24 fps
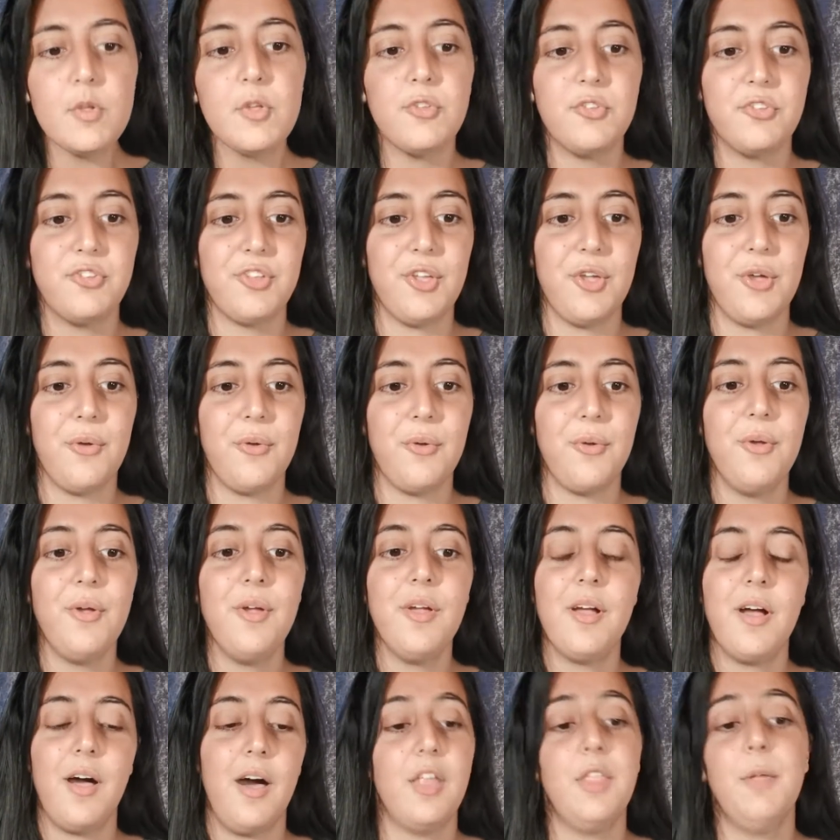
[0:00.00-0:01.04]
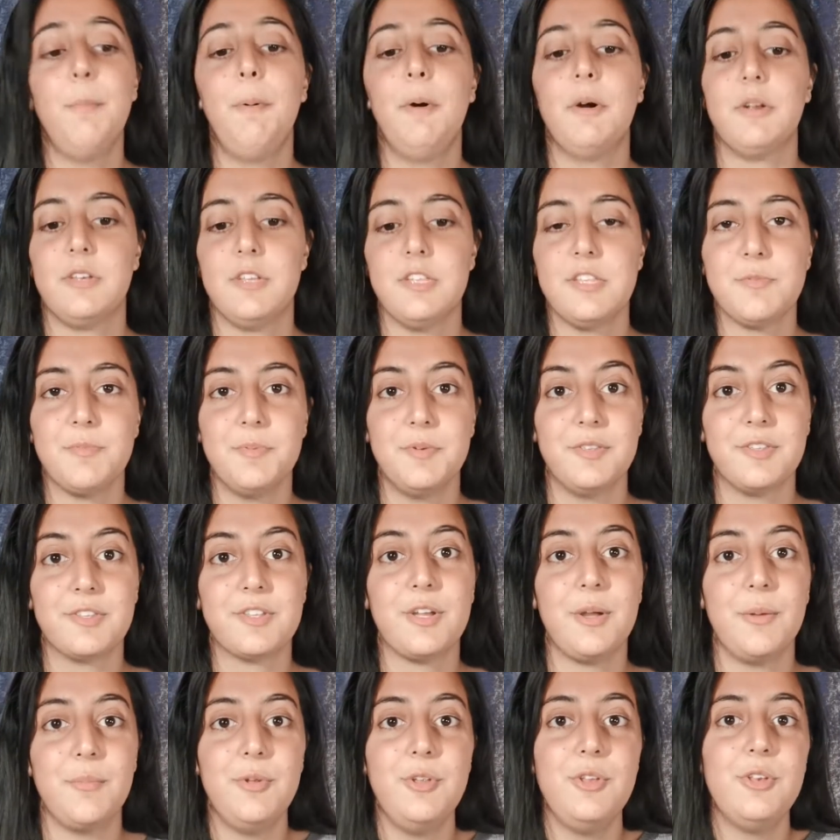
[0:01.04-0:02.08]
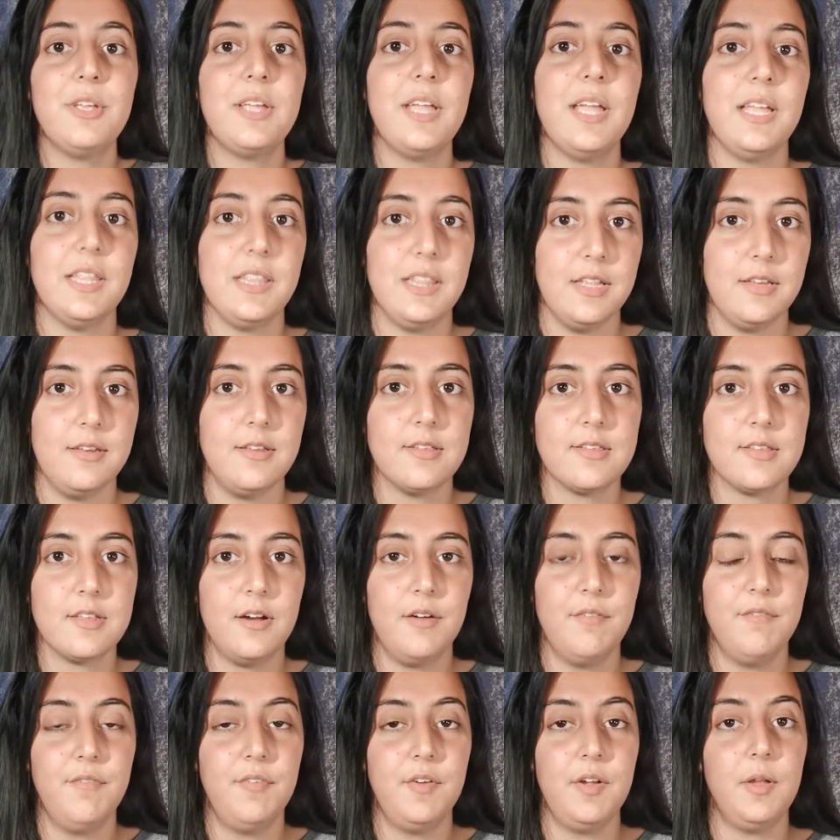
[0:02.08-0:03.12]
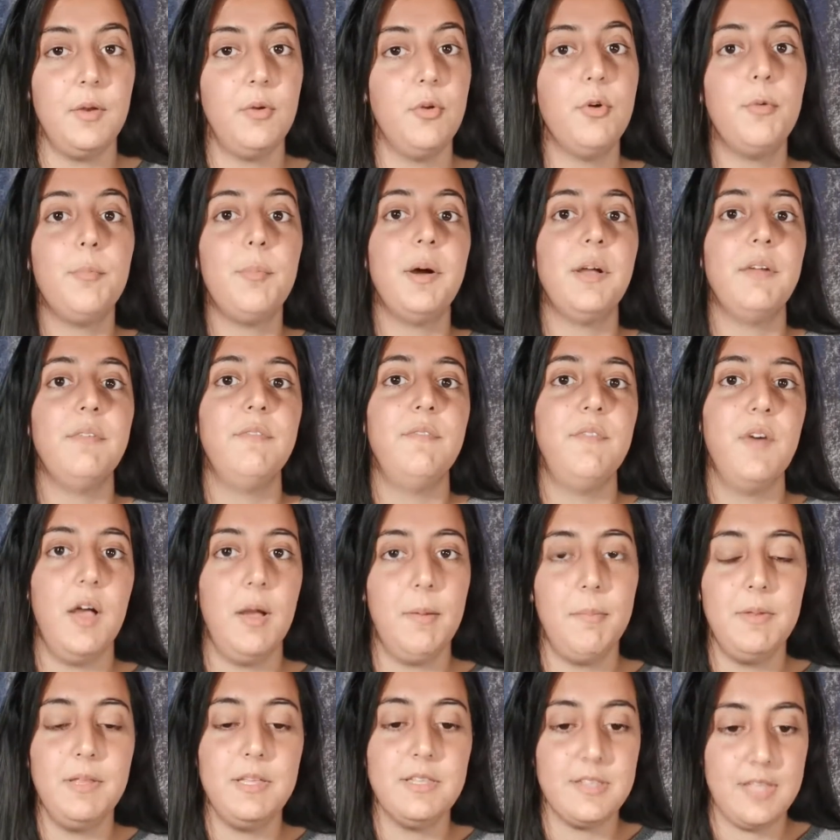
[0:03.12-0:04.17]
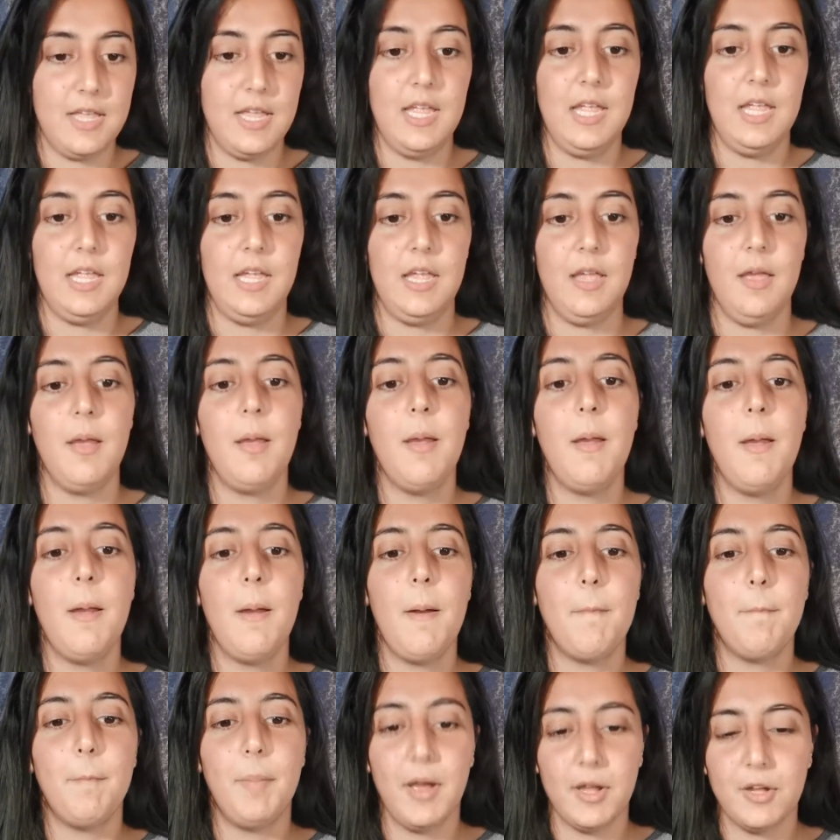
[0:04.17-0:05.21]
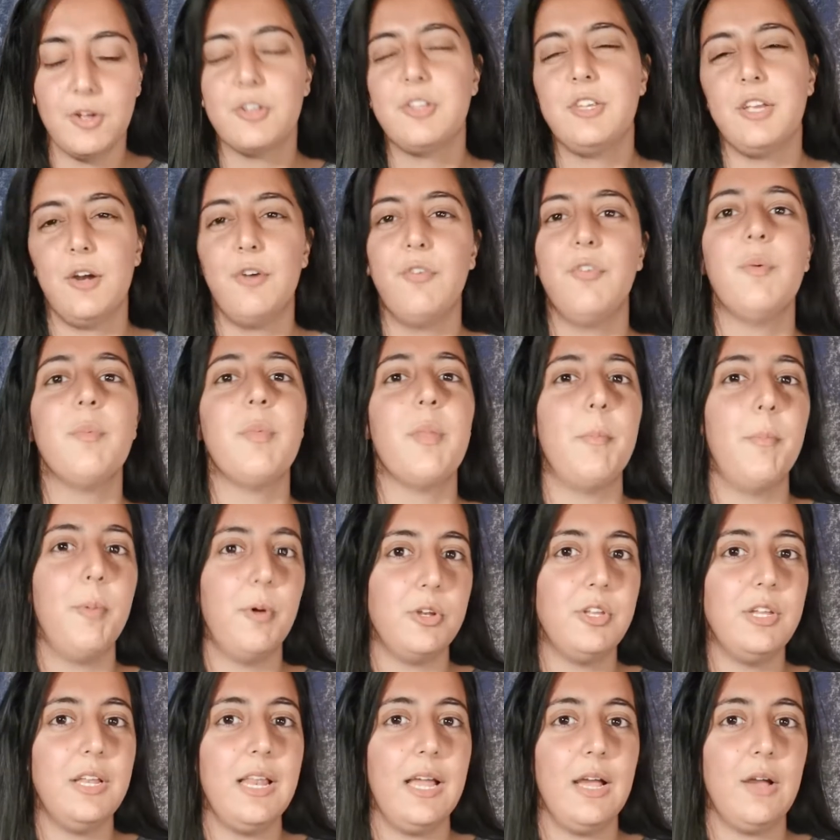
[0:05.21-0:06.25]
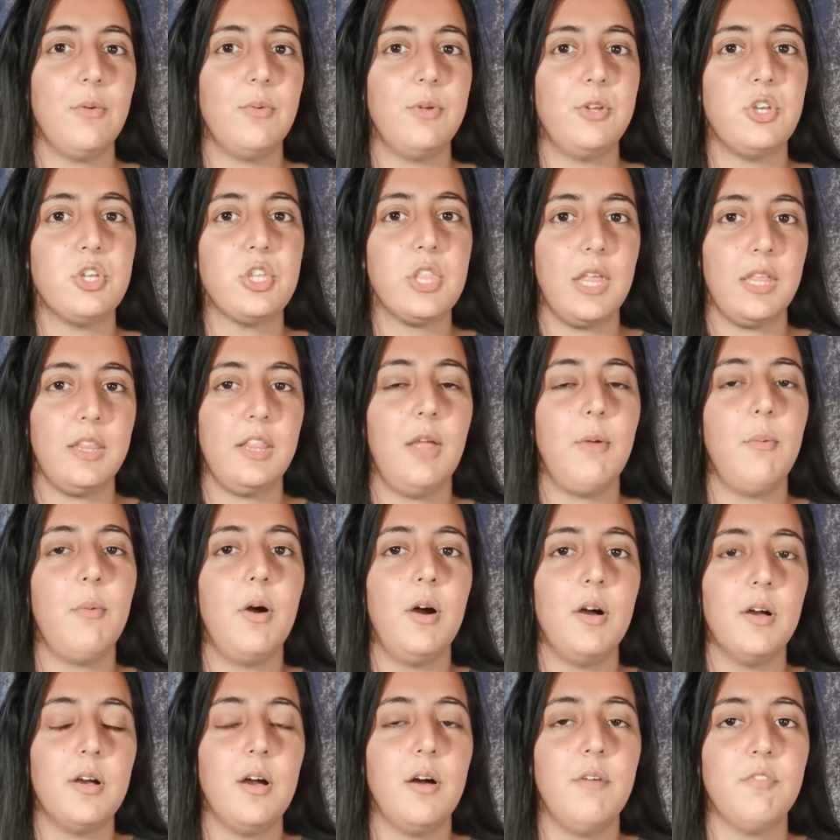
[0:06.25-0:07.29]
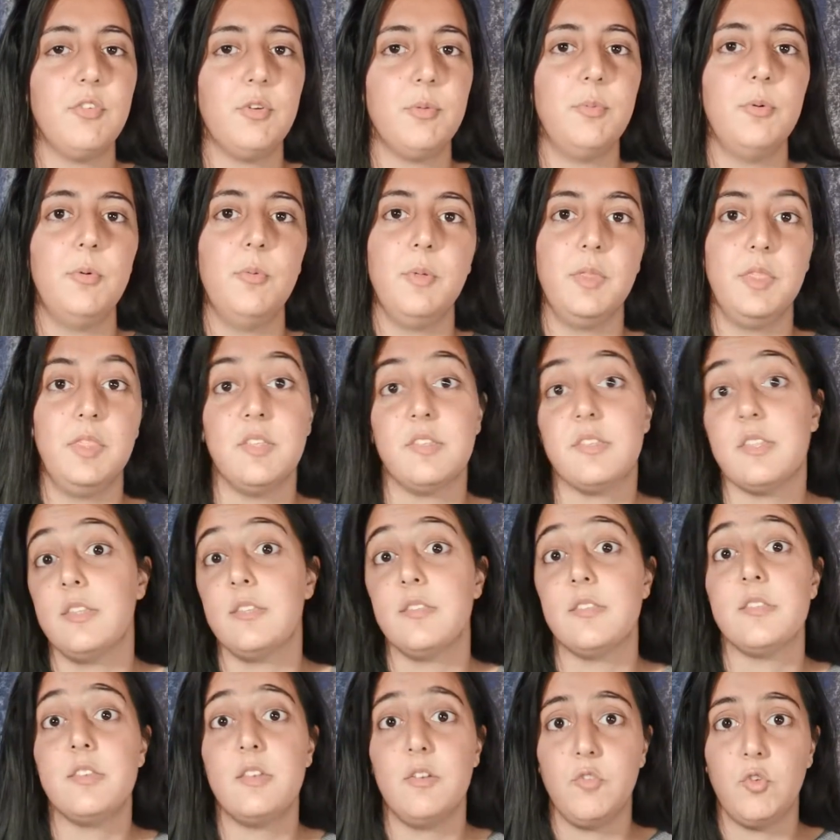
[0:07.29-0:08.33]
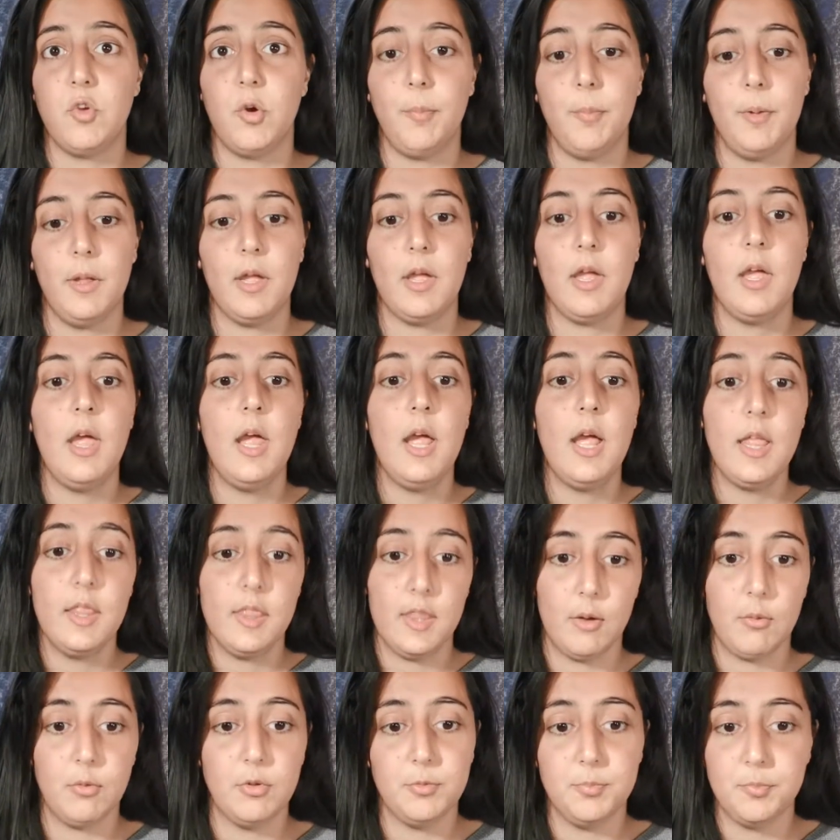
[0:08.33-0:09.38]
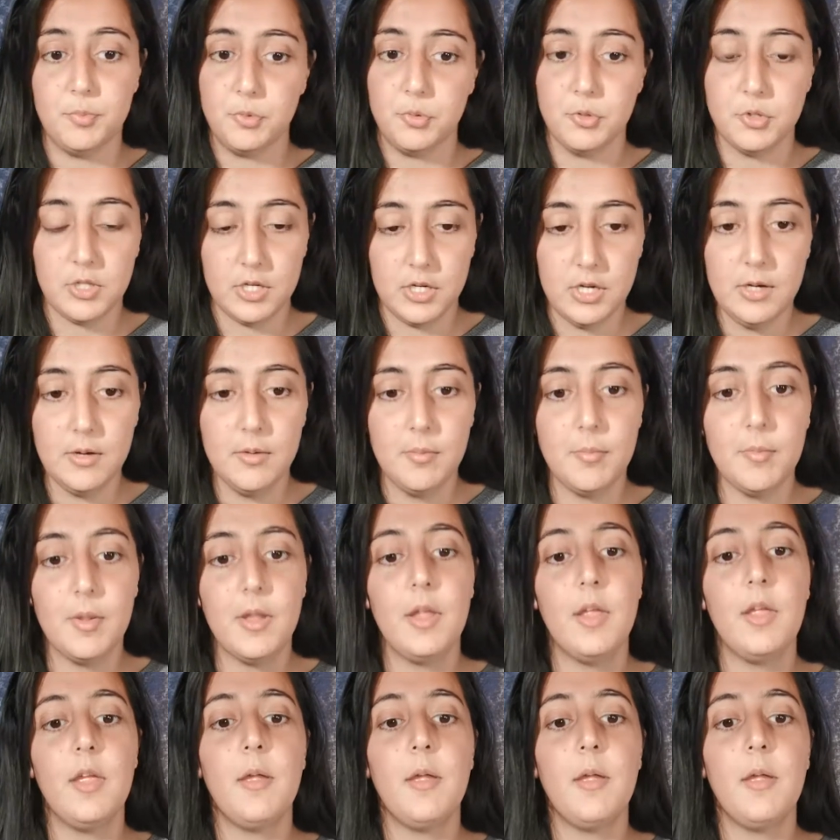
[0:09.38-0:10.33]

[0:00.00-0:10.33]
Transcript: So other participants communicate their discomfort not by verbally saying it, but I could tell from the body language that they were uncomfortable with the sensitive topic that was brought up.